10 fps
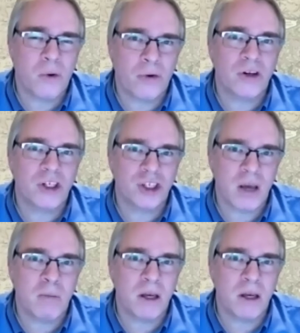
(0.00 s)
books
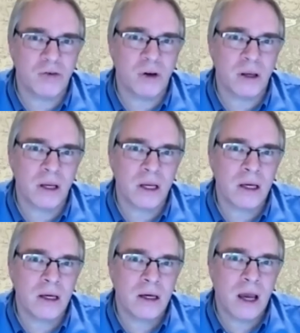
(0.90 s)
in order to shape
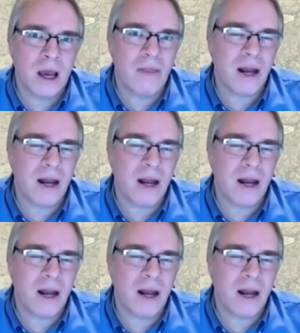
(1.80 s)
history.